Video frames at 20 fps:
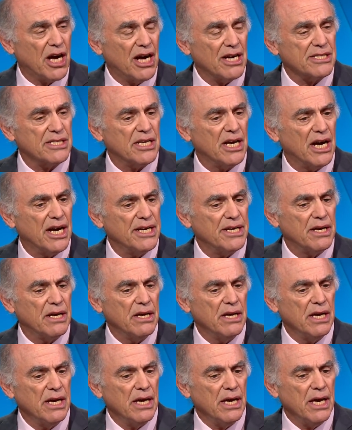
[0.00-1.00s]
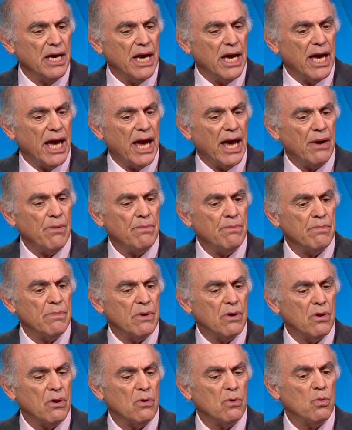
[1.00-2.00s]
oxide. And
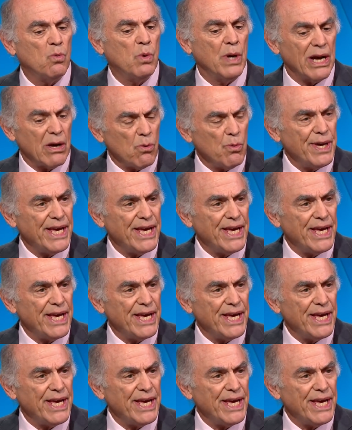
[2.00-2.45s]
where